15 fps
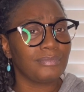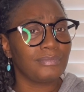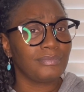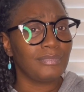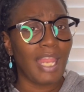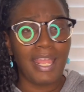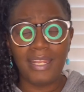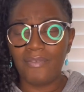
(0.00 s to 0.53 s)

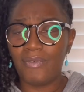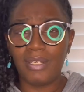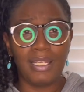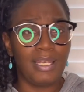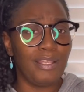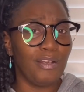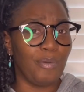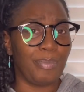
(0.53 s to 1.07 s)
Not even a
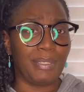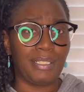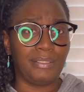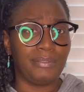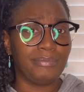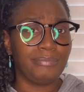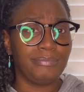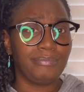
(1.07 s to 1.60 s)
little bit.
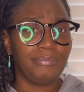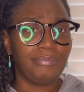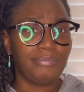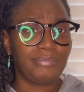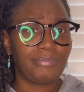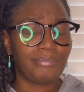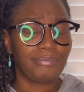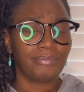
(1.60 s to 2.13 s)

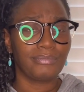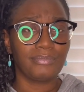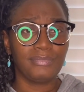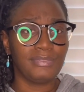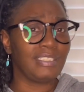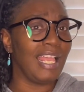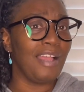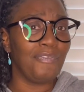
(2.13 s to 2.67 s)

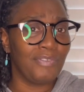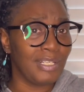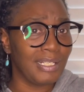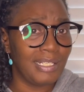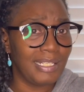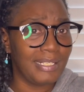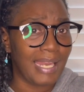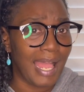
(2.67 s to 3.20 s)

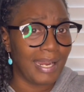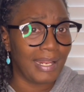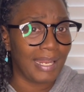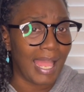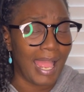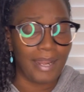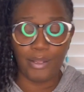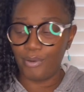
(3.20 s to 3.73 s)
Definitely not a
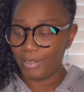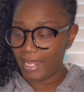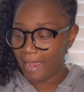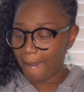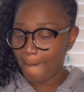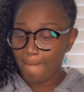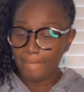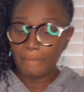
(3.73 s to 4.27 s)
lot, okay?